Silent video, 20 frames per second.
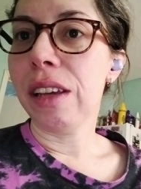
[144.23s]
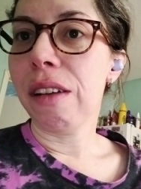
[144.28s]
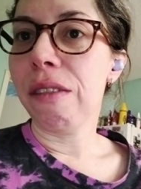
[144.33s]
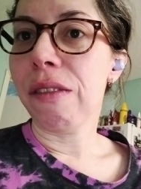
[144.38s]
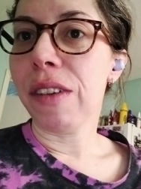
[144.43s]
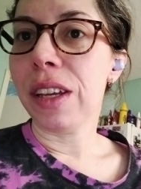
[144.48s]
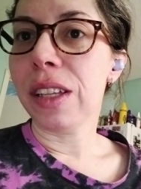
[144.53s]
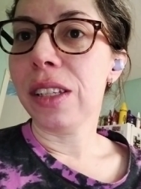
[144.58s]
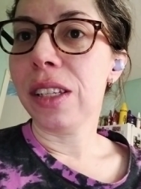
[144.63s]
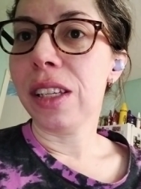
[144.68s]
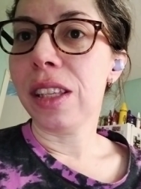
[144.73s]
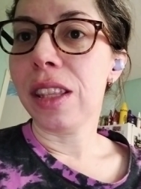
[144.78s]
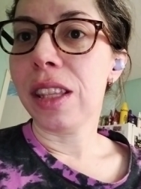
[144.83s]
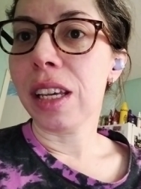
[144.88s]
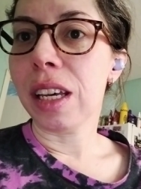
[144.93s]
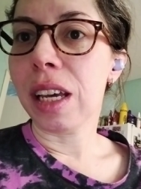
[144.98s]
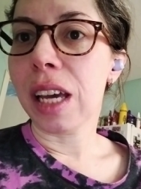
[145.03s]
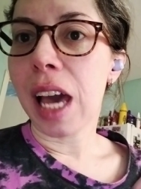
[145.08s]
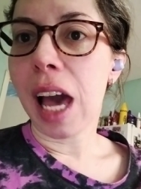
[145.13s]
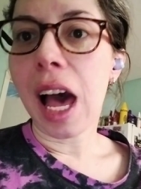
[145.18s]
convinced
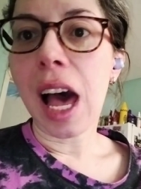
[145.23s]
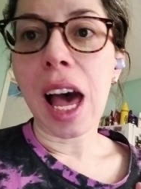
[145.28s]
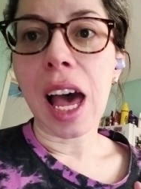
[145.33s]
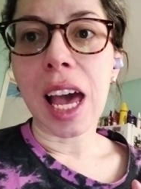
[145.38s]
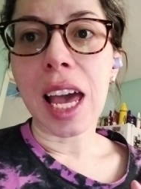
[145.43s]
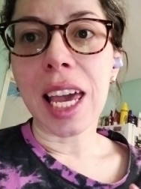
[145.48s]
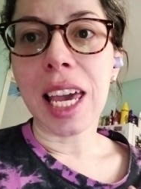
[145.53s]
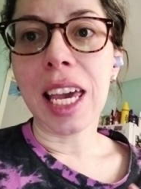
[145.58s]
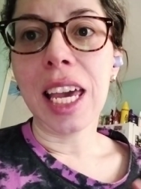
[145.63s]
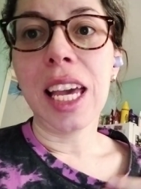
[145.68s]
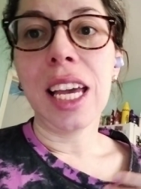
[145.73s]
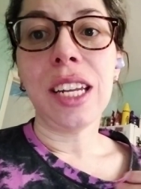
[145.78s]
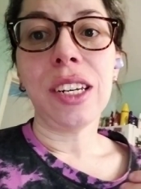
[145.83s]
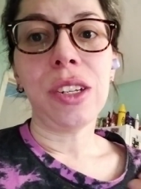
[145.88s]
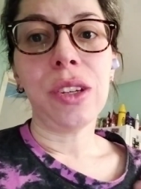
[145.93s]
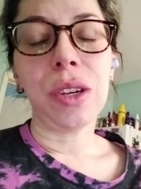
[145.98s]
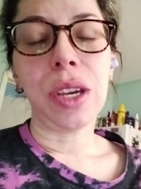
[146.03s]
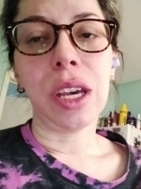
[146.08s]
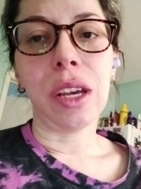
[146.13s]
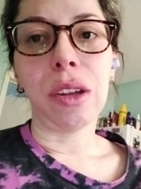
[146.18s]
the guy
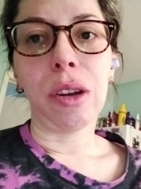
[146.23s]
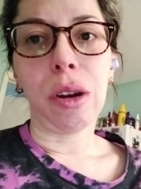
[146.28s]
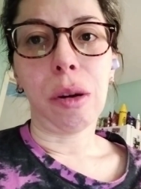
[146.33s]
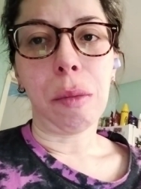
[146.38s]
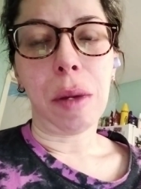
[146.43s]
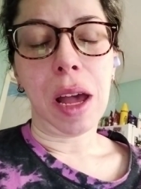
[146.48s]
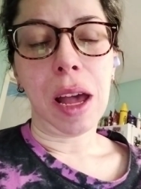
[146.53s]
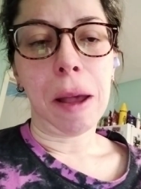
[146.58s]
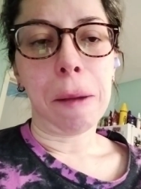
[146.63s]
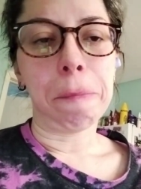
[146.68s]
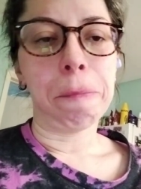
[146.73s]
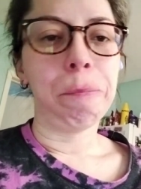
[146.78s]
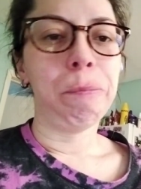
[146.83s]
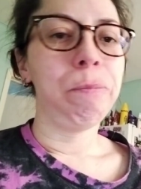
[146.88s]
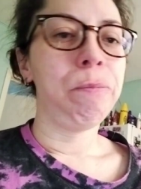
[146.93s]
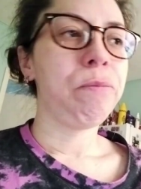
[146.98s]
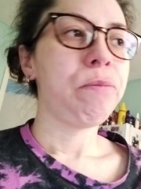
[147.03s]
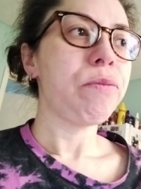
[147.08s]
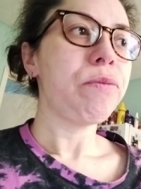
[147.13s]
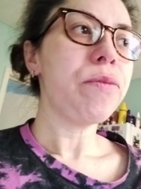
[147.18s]
to kill her mom.
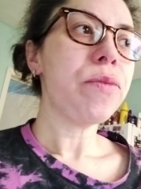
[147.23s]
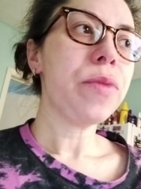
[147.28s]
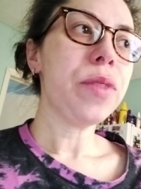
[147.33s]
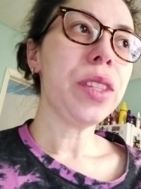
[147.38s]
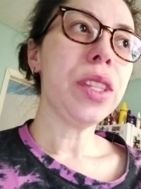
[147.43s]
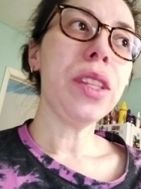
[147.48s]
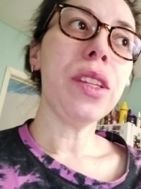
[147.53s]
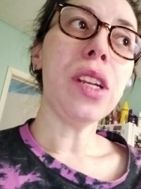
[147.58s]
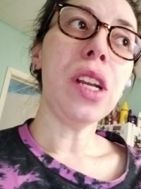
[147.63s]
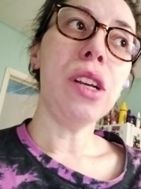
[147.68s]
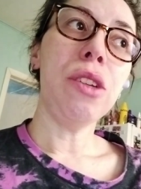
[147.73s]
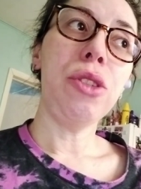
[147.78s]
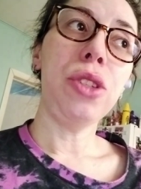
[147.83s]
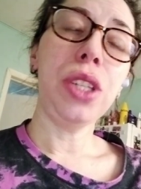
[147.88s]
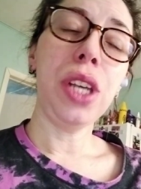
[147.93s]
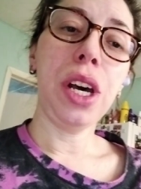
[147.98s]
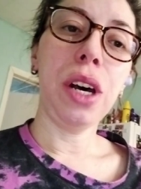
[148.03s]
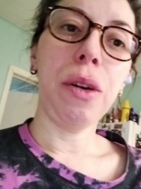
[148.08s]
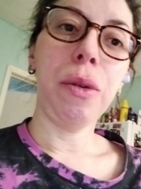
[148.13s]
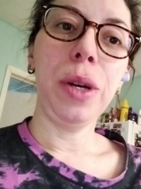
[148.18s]

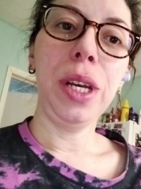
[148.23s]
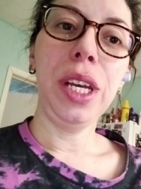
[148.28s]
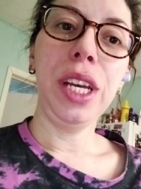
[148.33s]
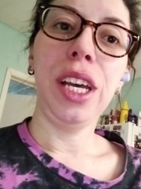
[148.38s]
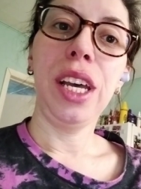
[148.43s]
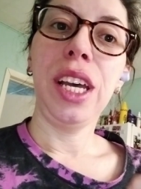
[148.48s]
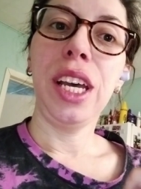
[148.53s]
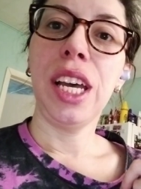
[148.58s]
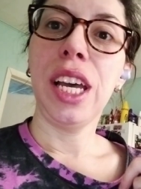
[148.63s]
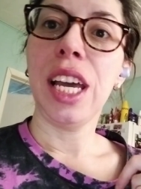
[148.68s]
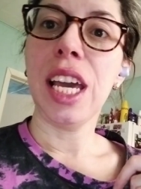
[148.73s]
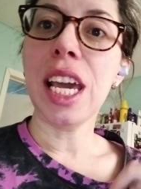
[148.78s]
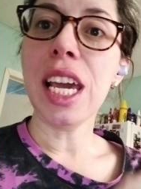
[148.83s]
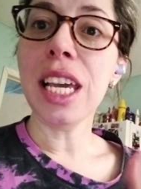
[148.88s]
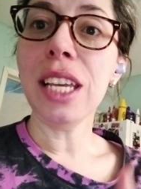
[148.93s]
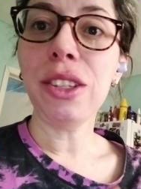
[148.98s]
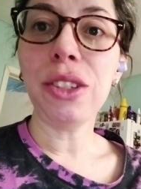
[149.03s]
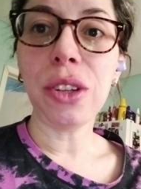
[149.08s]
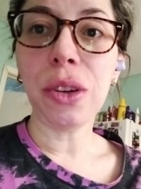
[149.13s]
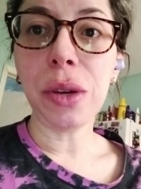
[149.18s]
So
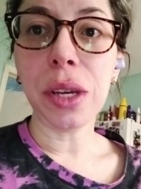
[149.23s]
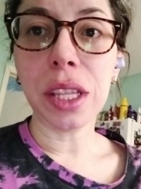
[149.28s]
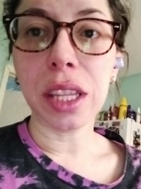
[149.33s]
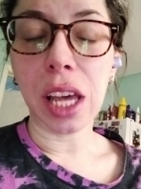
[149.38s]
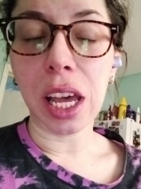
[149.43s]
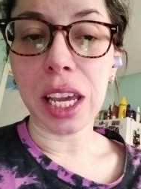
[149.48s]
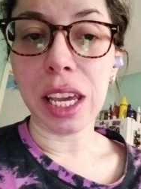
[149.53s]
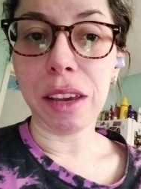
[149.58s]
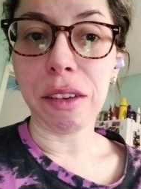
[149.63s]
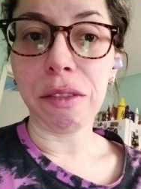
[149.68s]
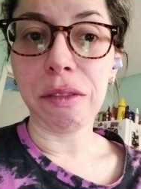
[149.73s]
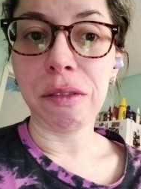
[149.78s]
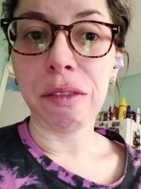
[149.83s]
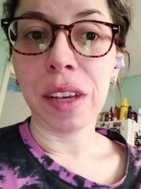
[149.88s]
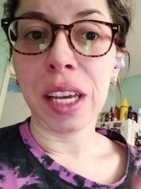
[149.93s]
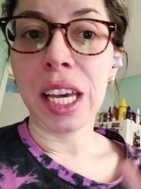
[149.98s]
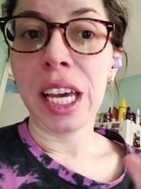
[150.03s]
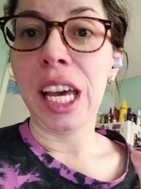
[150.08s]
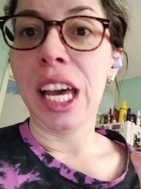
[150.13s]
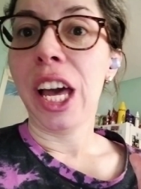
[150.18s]
he's doing
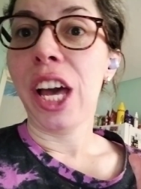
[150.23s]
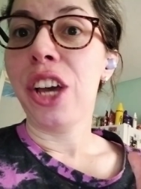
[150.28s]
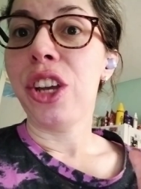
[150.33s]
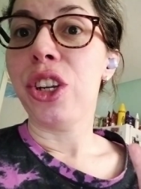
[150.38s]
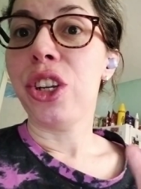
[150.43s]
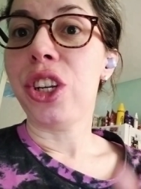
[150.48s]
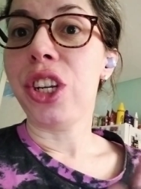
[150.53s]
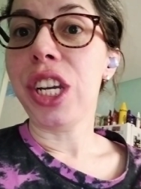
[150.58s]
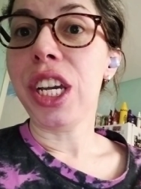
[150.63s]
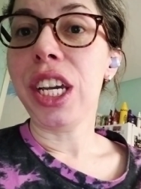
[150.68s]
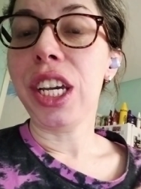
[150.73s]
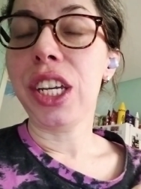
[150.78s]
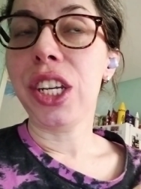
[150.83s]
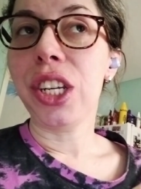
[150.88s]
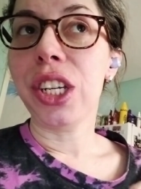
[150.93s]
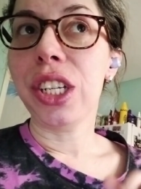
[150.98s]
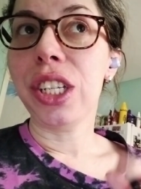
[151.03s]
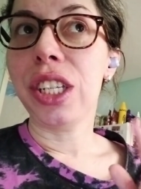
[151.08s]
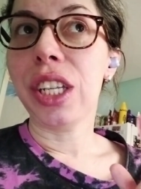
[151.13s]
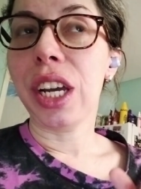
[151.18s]
life. She
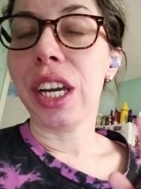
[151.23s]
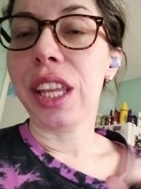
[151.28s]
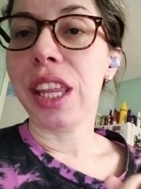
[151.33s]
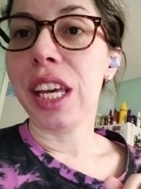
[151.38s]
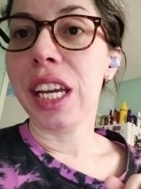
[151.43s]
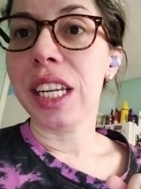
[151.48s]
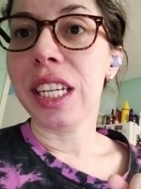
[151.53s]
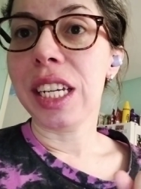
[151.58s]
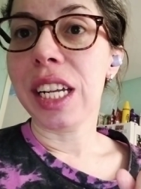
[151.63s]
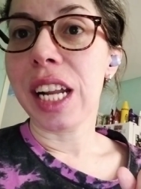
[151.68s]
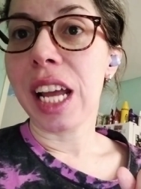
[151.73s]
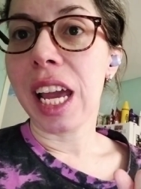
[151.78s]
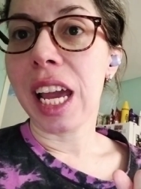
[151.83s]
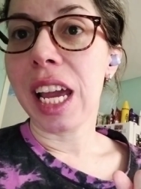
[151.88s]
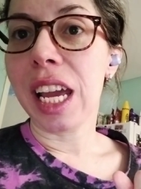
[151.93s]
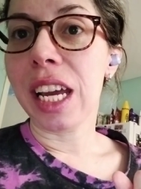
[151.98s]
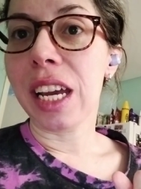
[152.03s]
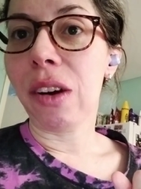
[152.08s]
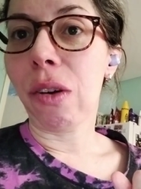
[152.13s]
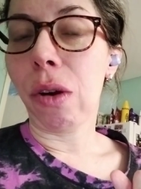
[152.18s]
just, I think, did
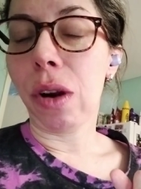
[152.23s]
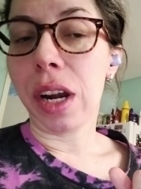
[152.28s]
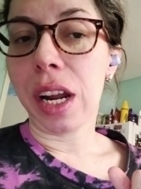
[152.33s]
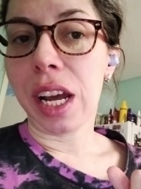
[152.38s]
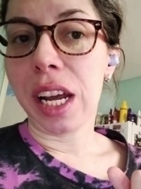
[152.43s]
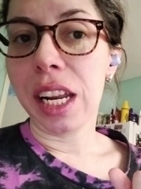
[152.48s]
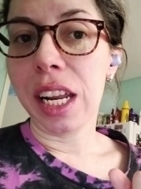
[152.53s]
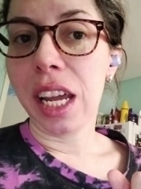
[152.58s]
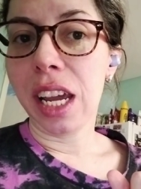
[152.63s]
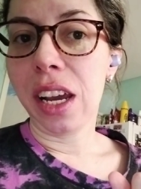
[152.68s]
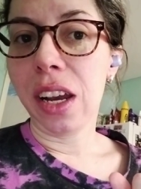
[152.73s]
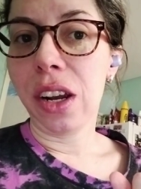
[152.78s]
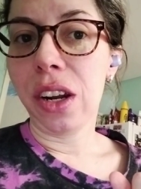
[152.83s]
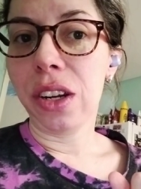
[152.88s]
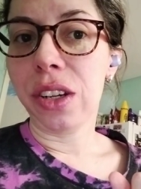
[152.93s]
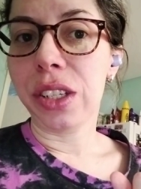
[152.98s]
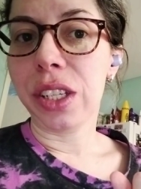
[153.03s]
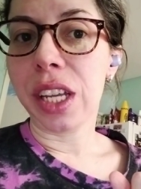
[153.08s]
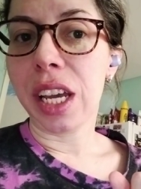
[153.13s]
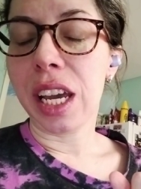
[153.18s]
8 or 9
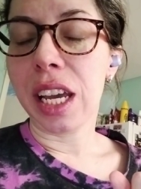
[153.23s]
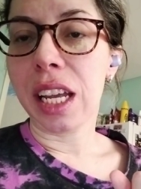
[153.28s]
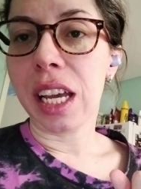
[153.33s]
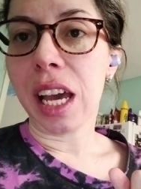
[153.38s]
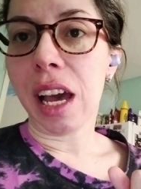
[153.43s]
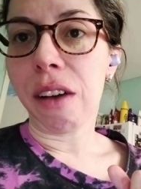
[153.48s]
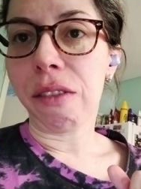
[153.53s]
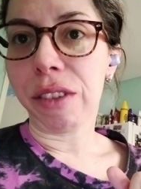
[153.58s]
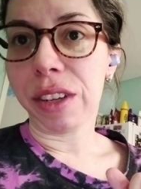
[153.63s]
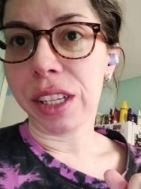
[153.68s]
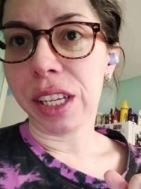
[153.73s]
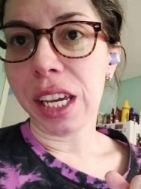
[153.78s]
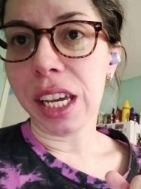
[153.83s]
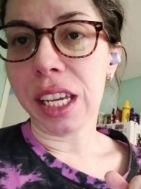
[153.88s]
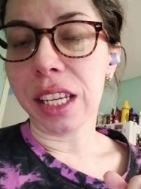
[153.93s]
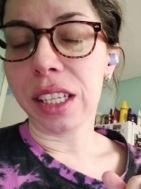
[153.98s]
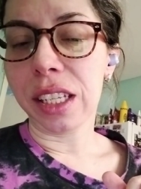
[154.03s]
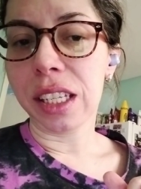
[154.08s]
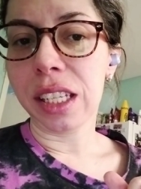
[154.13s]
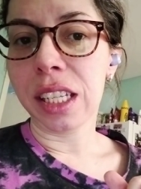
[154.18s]
years and got
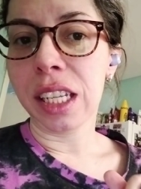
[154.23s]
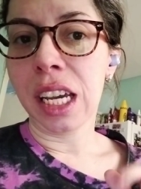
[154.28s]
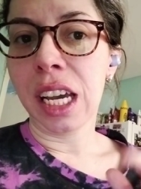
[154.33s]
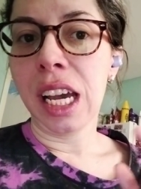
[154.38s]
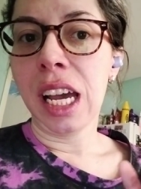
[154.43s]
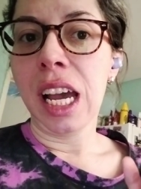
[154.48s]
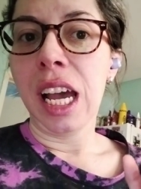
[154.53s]
released.